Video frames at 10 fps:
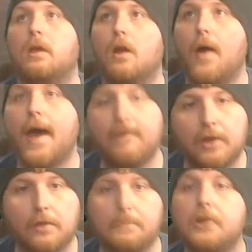having
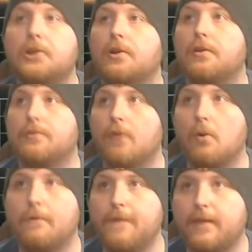your pitcher
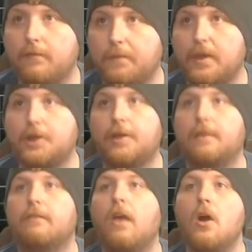throw effective
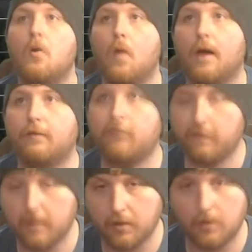pitches while
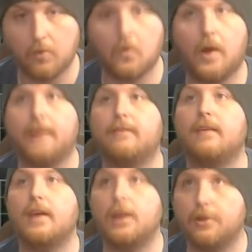still wanting
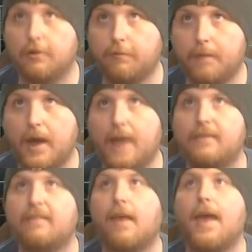to hit your
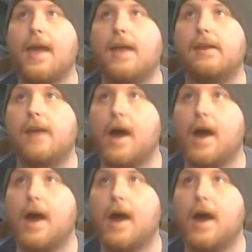spots and